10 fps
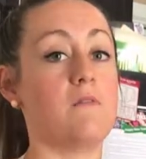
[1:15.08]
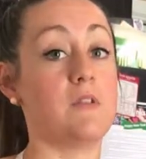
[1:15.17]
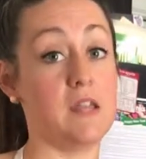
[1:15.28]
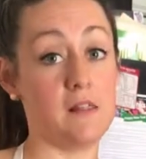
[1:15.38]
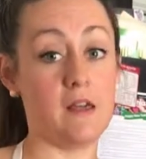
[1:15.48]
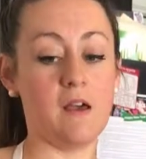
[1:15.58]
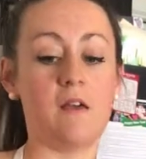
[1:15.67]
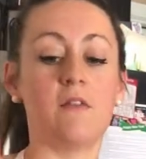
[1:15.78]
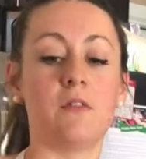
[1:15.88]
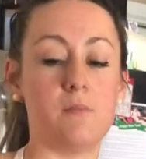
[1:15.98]
vanilla,
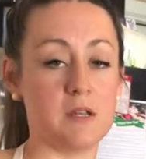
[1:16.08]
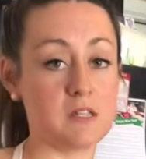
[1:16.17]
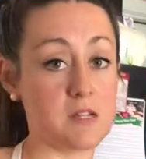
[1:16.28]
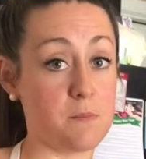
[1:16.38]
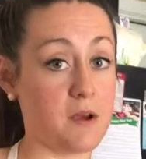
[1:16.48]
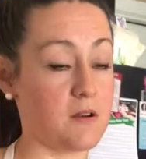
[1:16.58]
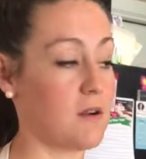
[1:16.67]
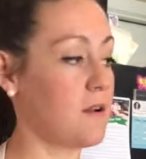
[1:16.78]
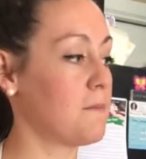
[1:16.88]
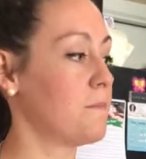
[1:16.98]
the melted
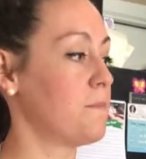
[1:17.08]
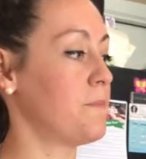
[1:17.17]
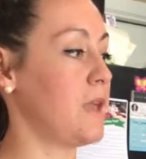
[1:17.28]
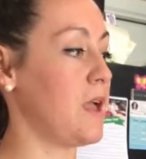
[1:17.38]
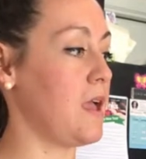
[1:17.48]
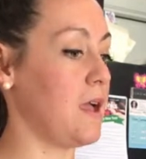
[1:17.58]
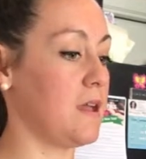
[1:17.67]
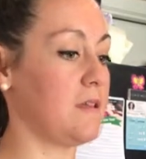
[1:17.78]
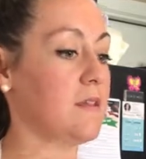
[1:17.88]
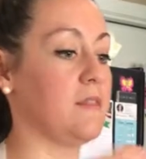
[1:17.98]
butter,
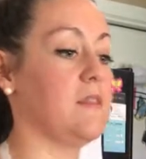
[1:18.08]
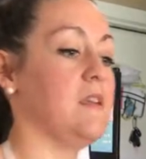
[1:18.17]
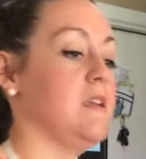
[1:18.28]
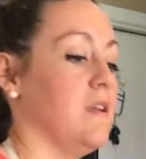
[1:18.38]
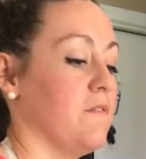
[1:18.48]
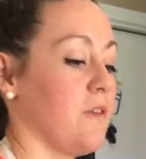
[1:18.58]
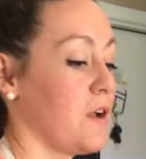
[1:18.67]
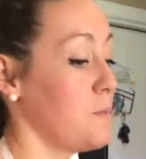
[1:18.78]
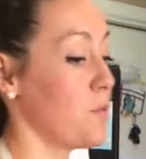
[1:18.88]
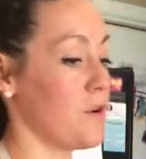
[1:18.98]
and the
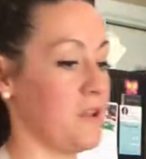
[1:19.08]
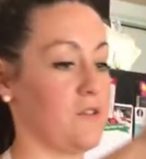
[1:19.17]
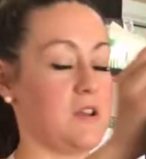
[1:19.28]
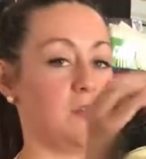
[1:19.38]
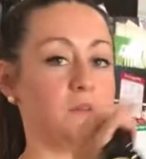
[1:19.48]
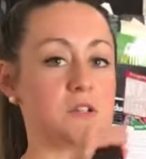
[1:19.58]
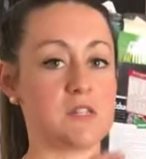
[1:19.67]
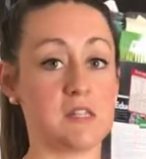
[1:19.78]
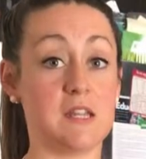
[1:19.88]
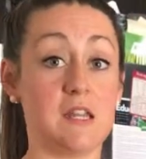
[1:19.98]
very important ingredient, which
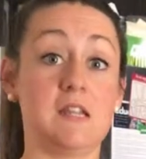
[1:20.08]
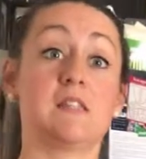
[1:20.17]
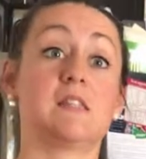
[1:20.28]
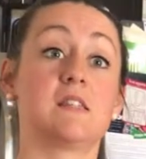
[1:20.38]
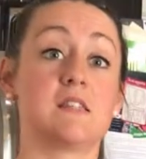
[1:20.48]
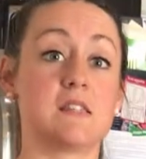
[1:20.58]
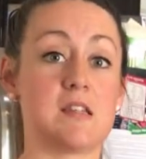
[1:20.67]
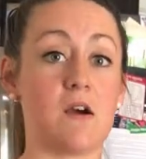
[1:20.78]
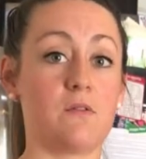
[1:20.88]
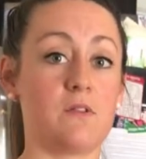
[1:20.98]
is the Guinness
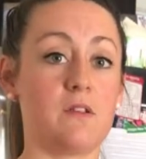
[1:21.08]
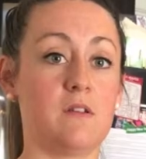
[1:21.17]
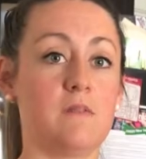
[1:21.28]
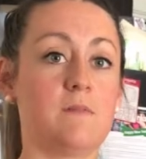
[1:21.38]
Stout.